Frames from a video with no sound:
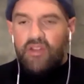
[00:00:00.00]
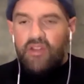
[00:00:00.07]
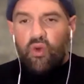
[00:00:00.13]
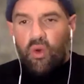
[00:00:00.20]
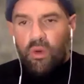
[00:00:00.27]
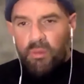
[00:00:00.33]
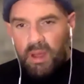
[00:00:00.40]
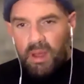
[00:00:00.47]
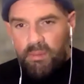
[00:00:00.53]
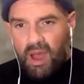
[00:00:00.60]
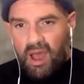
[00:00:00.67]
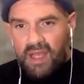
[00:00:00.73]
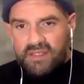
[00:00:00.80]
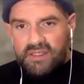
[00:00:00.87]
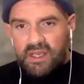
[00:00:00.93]
I tore my
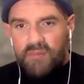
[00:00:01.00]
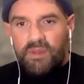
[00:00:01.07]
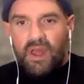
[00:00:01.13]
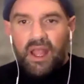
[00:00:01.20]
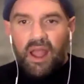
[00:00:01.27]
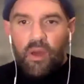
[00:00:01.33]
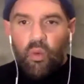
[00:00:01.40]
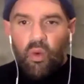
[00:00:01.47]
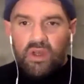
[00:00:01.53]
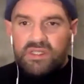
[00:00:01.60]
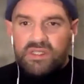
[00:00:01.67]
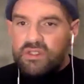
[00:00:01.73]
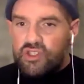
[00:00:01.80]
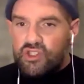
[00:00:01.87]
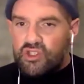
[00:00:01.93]
bicep. Like I
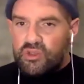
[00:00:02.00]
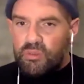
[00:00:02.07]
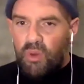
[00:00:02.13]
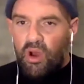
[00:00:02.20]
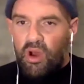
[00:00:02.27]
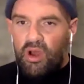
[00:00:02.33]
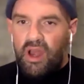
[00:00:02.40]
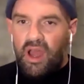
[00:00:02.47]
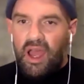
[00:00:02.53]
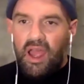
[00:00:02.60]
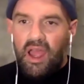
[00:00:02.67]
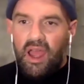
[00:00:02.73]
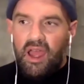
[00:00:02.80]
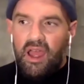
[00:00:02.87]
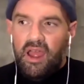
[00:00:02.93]
wasn't smart. I,